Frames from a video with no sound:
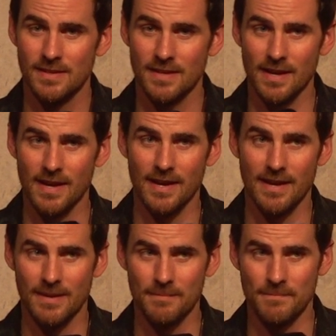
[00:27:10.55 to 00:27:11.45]

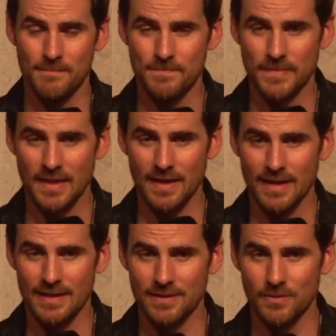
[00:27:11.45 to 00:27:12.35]
And
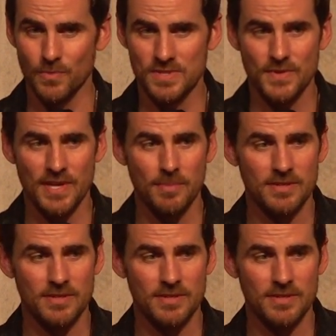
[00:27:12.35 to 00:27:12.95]
what's great